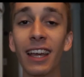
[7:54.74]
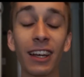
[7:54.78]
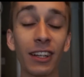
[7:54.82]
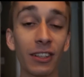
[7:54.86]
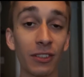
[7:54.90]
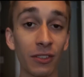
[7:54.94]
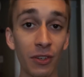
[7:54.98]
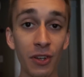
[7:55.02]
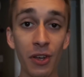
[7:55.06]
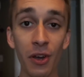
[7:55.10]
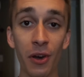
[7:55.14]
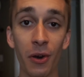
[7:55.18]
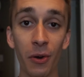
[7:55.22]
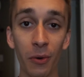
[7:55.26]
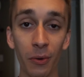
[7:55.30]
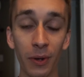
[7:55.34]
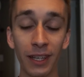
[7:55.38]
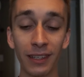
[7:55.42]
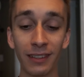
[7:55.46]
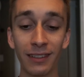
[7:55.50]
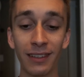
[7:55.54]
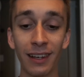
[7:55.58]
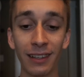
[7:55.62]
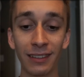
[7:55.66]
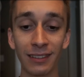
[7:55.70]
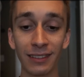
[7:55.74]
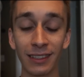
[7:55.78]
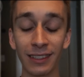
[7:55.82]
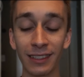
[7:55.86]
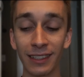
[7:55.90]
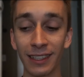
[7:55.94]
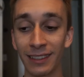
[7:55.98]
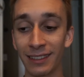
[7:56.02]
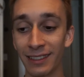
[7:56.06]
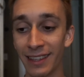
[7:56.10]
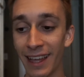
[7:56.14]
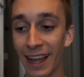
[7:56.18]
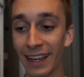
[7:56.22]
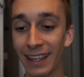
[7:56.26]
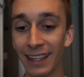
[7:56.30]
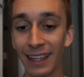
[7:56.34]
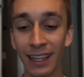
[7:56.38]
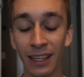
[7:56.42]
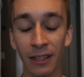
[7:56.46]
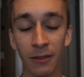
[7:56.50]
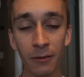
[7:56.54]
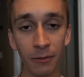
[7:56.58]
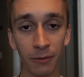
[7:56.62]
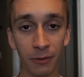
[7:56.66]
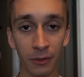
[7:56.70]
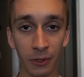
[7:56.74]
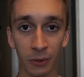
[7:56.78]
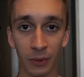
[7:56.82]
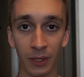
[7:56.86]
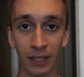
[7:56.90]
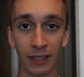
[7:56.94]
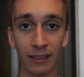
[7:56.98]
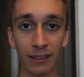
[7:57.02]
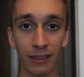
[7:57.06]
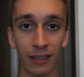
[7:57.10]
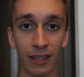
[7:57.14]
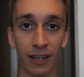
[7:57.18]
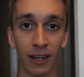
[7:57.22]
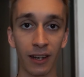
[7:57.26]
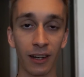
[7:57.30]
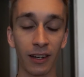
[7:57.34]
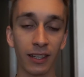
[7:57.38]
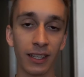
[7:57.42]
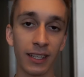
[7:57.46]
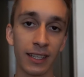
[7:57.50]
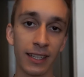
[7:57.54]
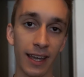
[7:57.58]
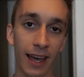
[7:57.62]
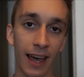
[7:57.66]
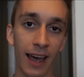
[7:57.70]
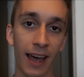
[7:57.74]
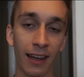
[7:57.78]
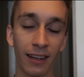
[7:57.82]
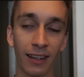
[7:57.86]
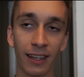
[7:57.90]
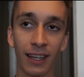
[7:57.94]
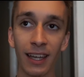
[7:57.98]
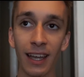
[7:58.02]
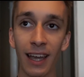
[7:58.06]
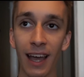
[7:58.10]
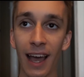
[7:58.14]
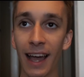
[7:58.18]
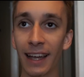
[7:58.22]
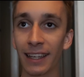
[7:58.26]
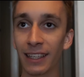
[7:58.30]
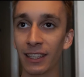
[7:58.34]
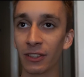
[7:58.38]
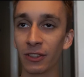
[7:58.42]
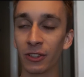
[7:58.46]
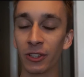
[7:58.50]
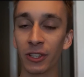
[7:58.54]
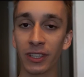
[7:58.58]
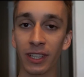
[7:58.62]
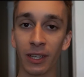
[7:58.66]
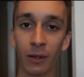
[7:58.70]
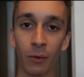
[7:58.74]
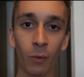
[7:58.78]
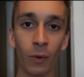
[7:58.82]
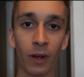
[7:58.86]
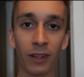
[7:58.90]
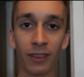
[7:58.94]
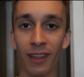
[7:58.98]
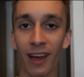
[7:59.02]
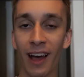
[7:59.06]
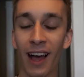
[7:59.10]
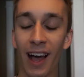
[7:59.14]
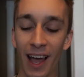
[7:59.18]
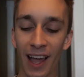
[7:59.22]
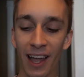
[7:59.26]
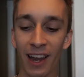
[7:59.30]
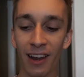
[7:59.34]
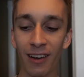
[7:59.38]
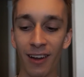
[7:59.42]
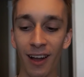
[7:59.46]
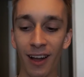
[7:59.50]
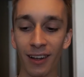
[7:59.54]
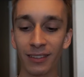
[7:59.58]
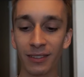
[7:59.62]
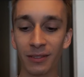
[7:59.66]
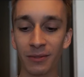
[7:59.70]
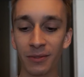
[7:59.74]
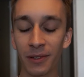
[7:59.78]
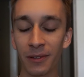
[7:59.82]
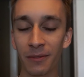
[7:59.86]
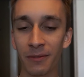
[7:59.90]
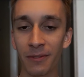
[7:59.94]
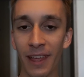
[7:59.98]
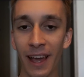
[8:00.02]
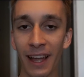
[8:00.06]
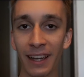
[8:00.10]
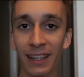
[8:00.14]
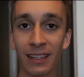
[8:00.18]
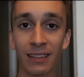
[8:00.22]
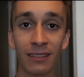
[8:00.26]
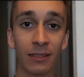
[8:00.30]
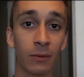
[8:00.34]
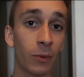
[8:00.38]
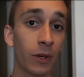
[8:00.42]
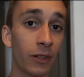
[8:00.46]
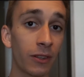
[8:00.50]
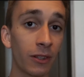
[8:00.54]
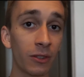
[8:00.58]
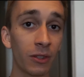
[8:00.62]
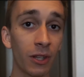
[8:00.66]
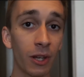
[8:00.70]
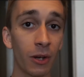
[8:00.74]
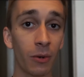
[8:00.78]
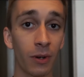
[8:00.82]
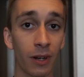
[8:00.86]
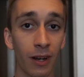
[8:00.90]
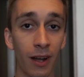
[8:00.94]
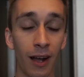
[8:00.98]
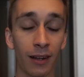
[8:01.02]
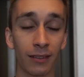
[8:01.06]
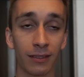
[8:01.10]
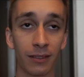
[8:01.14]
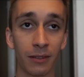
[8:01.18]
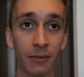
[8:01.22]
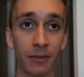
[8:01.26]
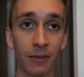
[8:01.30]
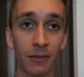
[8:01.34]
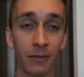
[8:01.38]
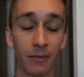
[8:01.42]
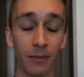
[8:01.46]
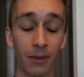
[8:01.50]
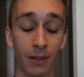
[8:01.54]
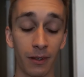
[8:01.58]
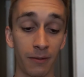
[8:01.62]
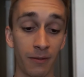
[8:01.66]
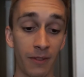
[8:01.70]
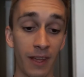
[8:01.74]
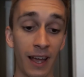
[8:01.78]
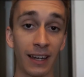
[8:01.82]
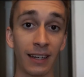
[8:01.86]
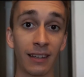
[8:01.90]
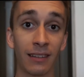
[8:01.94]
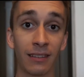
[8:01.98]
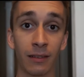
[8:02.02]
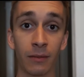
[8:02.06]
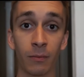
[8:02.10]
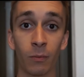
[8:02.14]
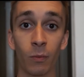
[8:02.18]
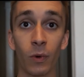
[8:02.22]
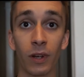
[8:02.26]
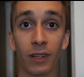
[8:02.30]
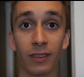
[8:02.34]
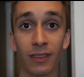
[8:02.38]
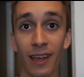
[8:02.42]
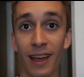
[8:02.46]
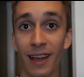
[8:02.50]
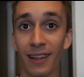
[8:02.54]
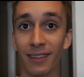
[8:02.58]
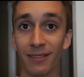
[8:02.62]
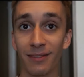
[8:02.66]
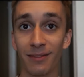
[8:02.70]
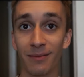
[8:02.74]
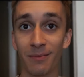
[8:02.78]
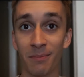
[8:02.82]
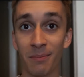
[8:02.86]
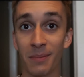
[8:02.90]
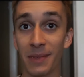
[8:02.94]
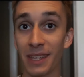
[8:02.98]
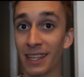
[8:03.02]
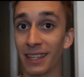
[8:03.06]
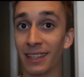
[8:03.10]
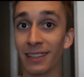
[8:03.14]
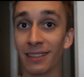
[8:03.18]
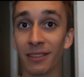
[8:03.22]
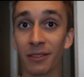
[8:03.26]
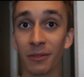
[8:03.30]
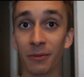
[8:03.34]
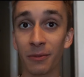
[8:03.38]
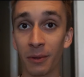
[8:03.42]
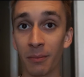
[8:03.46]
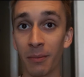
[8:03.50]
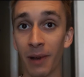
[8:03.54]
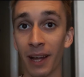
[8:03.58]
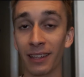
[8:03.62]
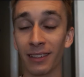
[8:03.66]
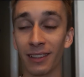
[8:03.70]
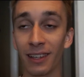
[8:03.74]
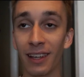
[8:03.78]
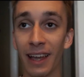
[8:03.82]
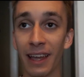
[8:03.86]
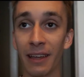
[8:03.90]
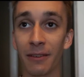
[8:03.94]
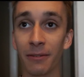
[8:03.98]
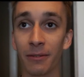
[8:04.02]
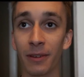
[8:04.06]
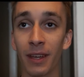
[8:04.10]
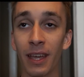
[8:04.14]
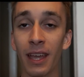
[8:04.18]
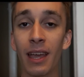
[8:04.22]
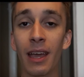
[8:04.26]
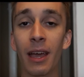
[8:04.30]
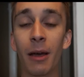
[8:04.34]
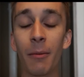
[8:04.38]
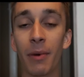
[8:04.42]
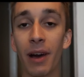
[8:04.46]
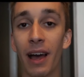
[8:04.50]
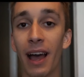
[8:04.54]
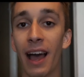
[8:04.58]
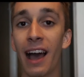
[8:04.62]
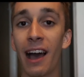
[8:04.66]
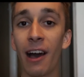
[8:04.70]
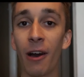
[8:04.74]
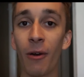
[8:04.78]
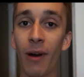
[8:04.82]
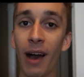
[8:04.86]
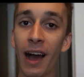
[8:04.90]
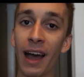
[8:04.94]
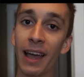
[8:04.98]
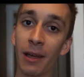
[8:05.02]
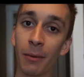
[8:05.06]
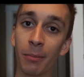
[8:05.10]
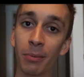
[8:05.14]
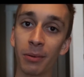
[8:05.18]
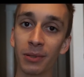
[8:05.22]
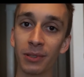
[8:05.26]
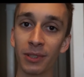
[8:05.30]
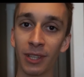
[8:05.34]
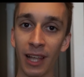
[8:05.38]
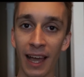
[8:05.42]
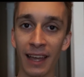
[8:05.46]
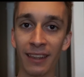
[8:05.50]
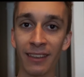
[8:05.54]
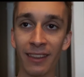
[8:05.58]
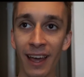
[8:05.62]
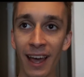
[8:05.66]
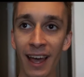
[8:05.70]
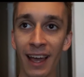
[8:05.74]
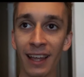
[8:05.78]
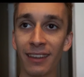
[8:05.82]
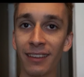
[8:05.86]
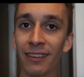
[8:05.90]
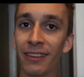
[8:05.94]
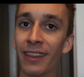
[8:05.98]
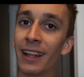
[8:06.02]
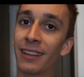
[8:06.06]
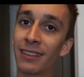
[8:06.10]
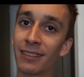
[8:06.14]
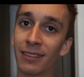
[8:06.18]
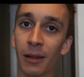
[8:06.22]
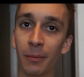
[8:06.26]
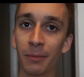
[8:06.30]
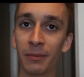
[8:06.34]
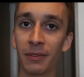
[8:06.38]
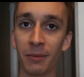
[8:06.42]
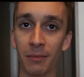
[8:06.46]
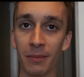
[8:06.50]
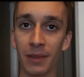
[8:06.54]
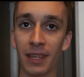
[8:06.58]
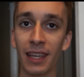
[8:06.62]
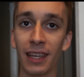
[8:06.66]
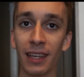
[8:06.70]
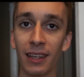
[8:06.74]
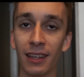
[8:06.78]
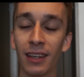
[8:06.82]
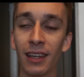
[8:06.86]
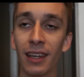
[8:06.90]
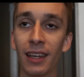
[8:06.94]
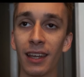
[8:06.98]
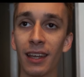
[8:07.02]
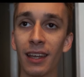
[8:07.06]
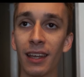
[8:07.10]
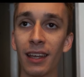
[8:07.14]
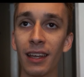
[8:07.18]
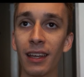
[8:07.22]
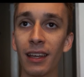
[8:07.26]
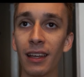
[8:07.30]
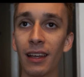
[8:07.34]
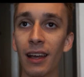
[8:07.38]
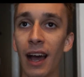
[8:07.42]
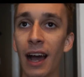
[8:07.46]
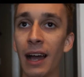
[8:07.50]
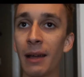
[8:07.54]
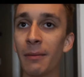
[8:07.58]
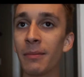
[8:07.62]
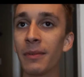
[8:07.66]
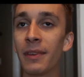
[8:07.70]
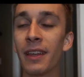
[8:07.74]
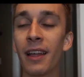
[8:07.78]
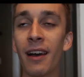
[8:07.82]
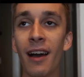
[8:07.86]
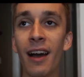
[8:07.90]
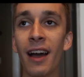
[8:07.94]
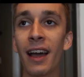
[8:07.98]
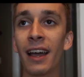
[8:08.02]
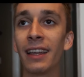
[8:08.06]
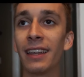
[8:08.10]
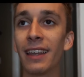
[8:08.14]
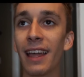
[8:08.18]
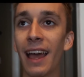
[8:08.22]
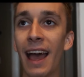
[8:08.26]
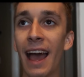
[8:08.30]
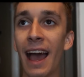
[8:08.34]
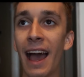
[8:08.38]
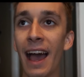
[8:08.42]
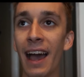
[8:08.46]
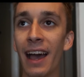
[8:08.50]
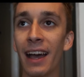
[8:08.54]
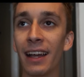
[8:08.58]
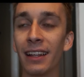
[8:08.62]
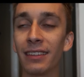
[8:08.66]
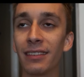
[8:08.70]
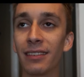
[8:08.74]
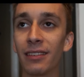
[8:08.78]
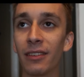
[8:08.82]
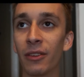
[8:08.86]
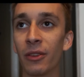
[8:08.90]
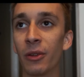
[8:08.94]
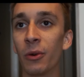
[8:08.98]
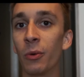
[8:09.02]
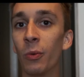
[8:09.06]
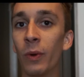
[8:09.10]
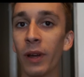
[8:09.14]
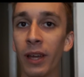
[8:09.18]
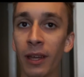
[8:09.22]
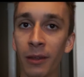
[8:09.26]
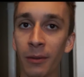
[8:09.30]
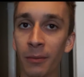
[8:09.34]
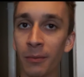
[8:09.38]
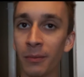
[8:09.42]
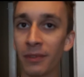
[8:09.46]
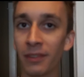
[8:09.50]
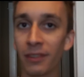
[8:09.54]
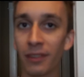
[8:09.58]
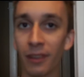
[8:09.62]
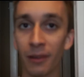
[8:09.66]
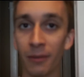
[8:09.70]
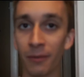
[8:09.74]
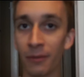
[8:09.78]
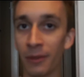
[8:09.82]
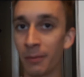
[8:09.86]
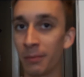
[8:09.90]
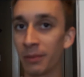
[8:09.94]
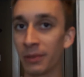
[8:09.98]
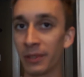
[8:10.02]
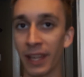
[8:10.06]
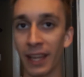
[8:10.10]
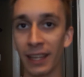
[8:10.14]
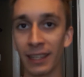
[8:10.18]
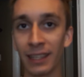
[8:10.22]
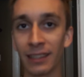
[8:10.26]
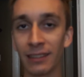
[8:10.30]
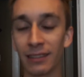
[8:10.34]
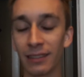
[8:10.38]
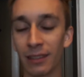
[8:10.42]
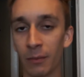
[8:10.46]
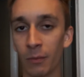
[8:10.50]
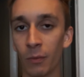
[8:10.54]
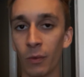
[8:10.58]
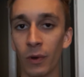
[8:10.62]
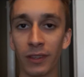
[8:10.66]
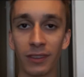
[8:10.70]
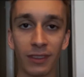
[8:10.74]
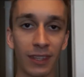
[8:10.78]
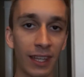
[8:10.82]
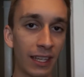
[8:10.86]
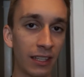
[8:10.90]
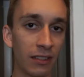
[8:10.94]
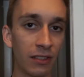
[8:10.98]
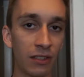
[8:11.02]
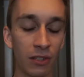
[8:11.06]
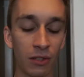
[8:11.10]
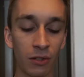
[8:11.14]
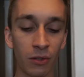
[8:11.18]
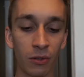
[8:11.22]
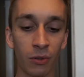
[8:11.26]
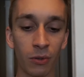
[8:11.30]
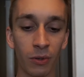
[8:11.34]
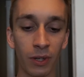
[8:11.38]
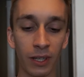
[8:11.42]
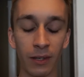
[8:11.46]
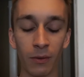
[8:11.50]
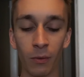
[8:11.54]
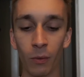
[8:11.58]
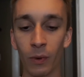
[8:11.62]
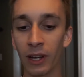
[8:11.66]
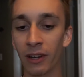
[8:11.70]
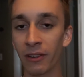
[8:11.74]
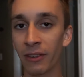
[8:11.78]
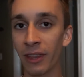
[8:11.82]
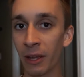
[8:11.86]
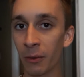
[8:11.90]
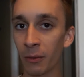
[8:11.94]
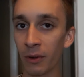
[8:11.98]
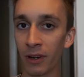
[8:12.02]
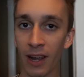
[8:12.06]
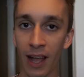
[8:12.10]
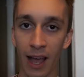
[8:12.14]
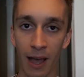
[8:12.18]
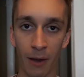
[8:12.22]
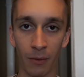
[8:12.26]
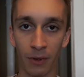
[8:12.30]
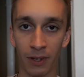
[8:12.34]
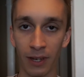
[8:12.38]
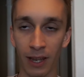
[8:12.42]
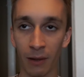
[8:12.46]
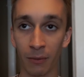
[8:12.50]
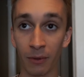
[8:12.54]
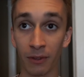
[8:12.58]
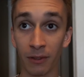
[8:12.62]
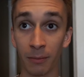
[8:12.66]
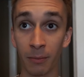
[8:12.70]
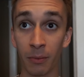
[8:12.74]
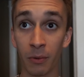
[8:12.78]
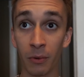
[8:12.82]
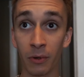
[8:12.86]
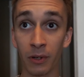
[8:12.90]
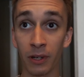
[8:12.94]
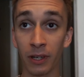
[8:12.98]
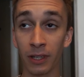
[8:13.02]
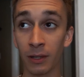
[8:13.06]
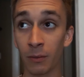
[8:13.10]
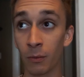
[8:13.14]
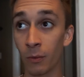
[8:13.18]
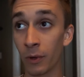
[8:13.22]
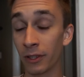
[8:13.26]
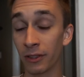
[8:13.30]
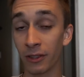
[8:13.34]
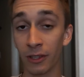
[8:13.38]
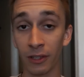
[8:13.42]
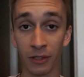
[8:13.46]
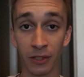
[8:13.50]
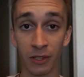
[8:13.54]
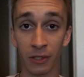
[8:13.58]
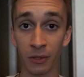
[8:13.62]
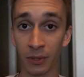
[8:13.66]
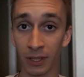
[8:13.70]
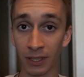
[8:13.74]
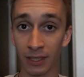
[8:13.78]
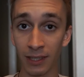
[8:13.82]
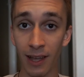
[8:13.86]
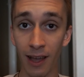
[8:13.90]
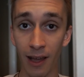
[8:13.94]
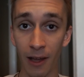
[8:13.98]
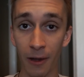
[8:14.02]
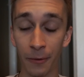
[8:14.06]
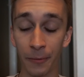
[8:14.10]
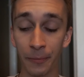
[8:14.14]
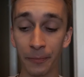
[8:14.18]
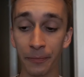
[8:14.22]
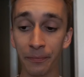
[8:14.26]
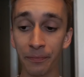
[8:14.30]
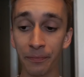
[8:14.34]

No, it doesn't. Is that influence there? Yeah. I can look at what the higher octave of that is and the lower octave of that is and what that means for my life. But how I apply that, that's up to me. I'm not at the whims of the planets and what they do and where they were at when I was born and what they're doing now.